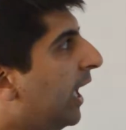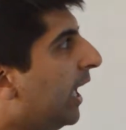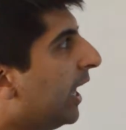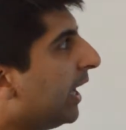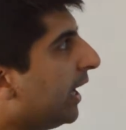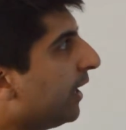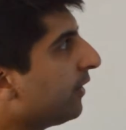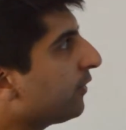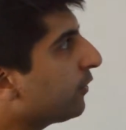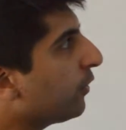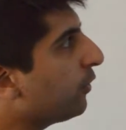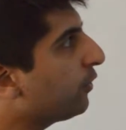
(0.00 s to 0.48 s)

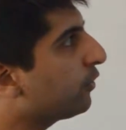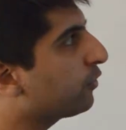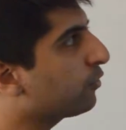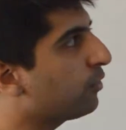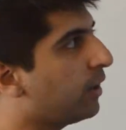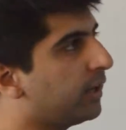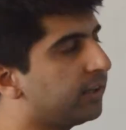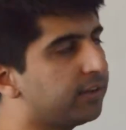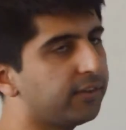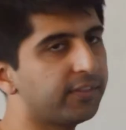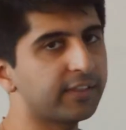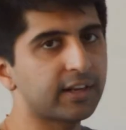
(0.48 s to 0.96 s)
Let's go
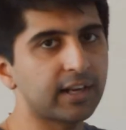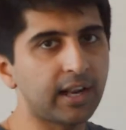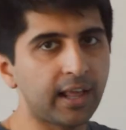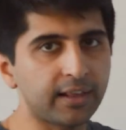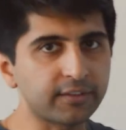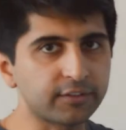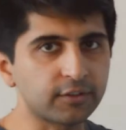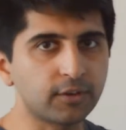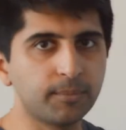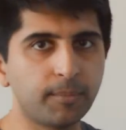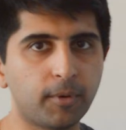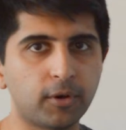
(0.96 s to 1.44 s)
straight to the
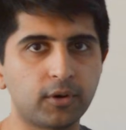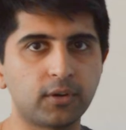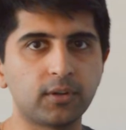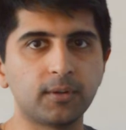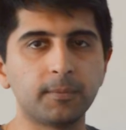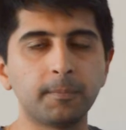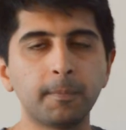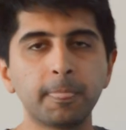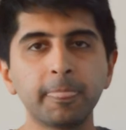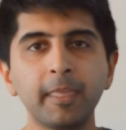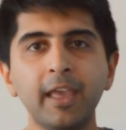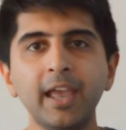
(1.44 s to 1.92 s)
classical model.
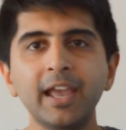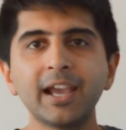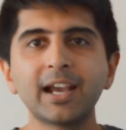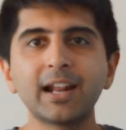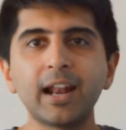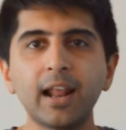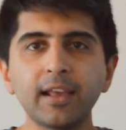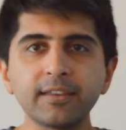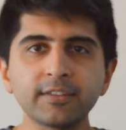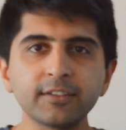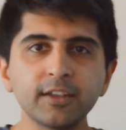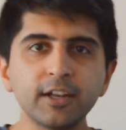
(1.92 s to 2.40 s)

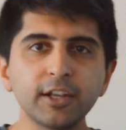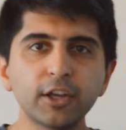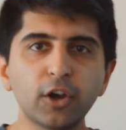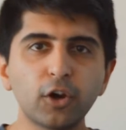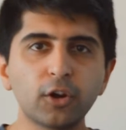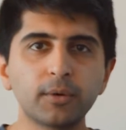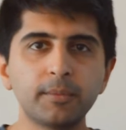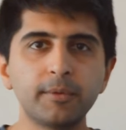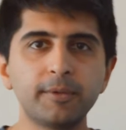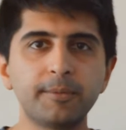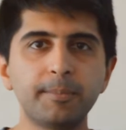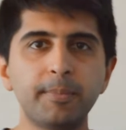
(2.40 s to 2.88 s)
Classical
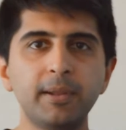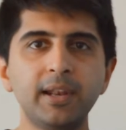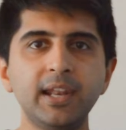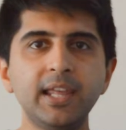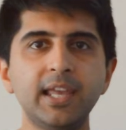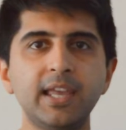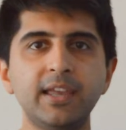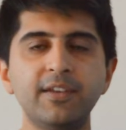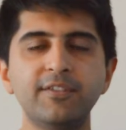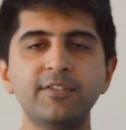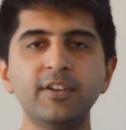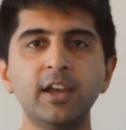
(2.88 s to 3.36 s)
economists
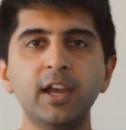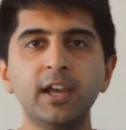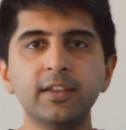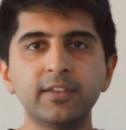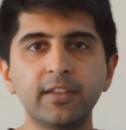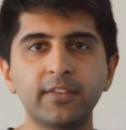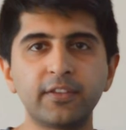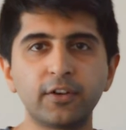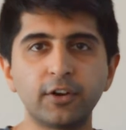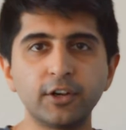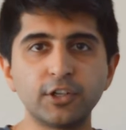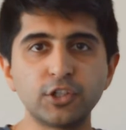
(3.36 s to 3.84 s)
believe
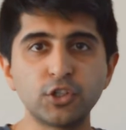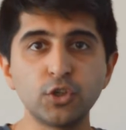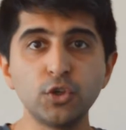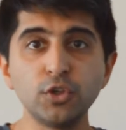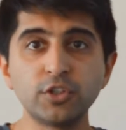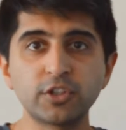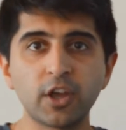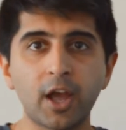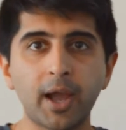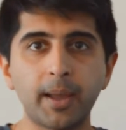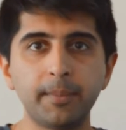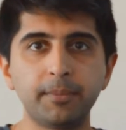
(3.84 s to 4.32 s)
that there are two
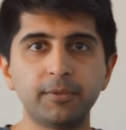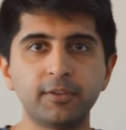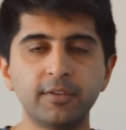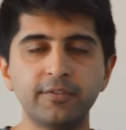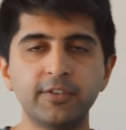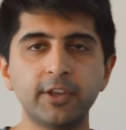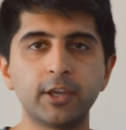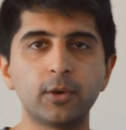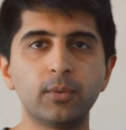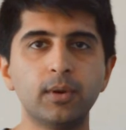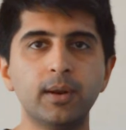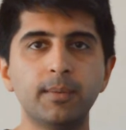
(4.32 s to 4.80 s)
types of
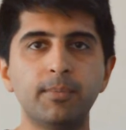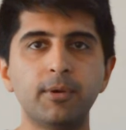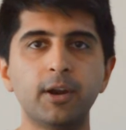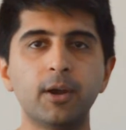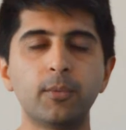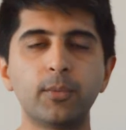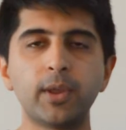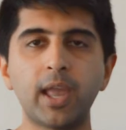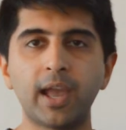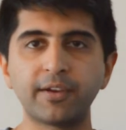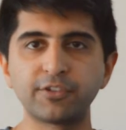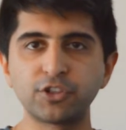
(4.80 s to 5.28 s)
equilibrium.
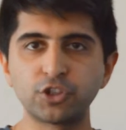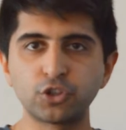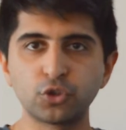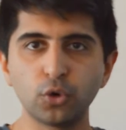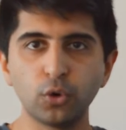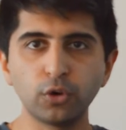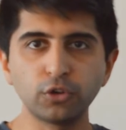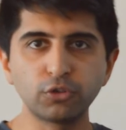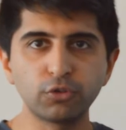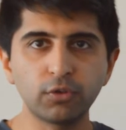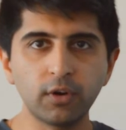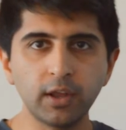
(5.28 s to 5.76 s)
We have
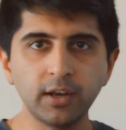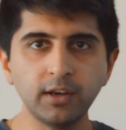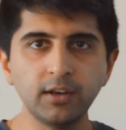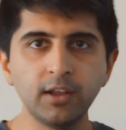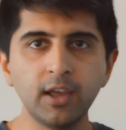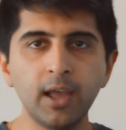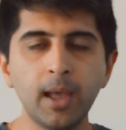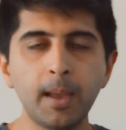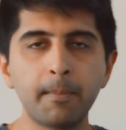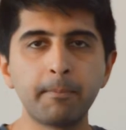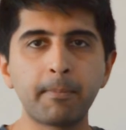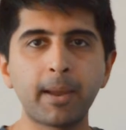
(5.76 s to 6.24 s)
short-run
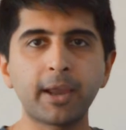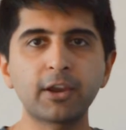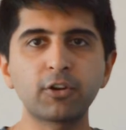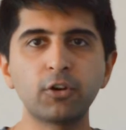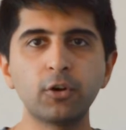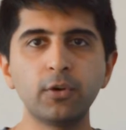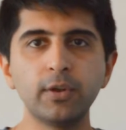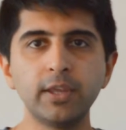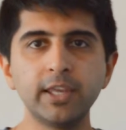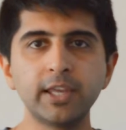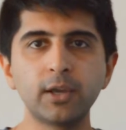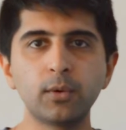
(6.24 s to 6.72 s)

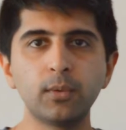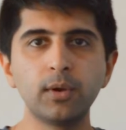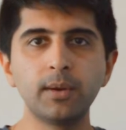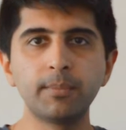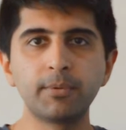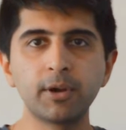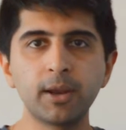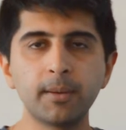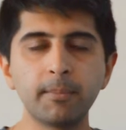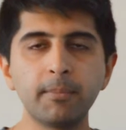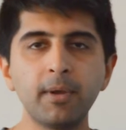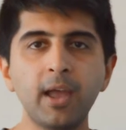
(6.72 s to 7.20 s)

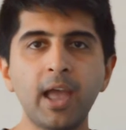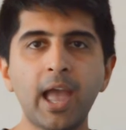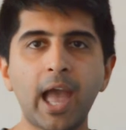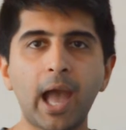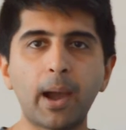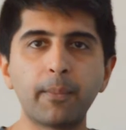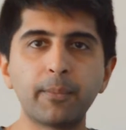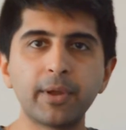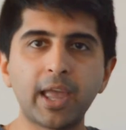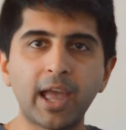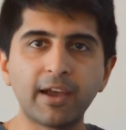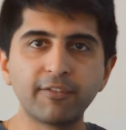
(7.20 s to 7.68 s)
macroequilibrium
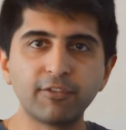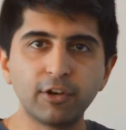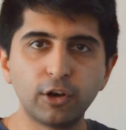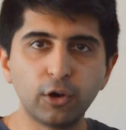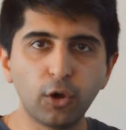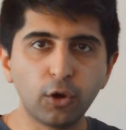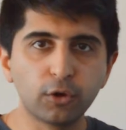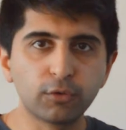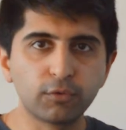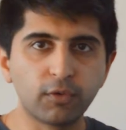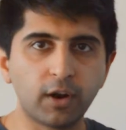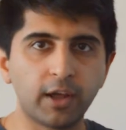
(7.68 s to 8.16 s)
and we have
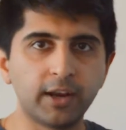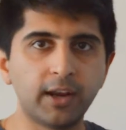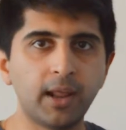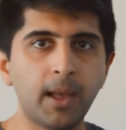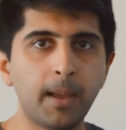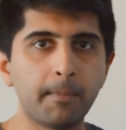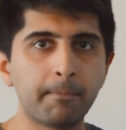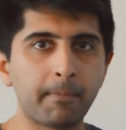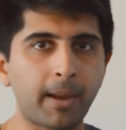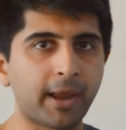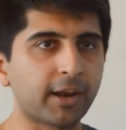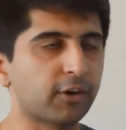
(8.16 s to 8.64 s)
long-run
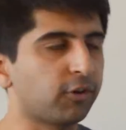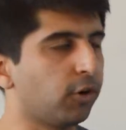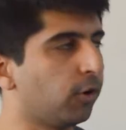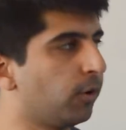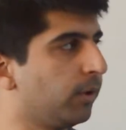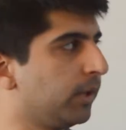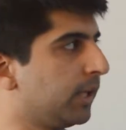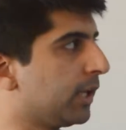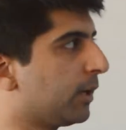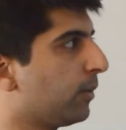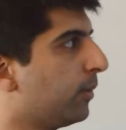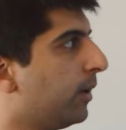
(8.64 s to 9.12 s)

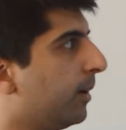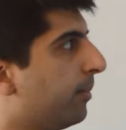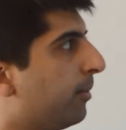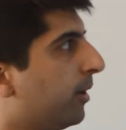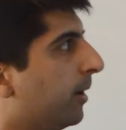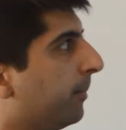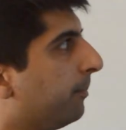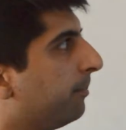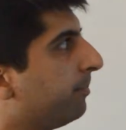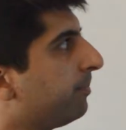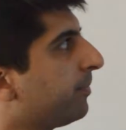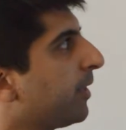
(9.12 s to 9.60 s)

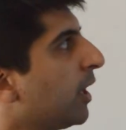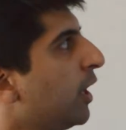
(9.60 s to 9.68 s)
macroequilibrium.